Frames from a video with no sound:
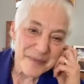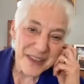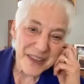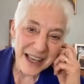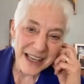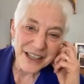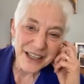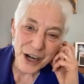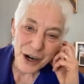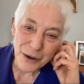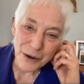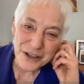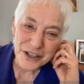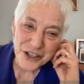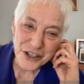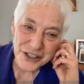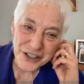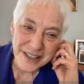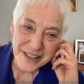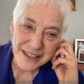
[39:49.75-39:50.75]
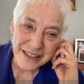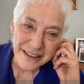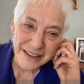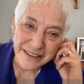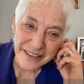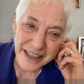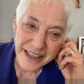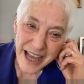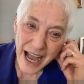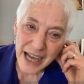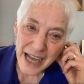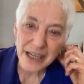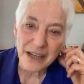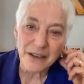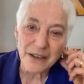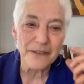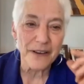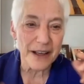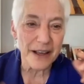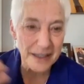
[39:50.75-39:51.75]
And, it's just the kind
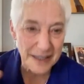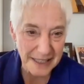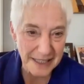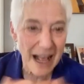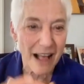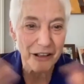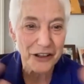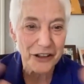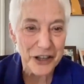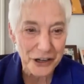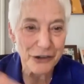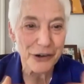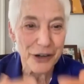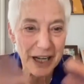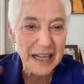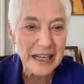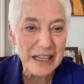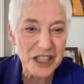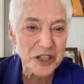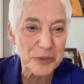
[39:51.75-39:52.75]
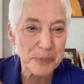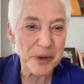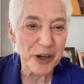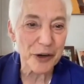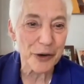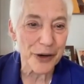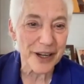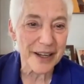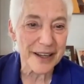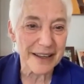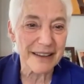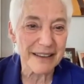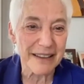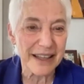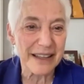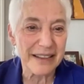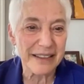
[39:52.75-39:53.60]
of solidarity and spirit that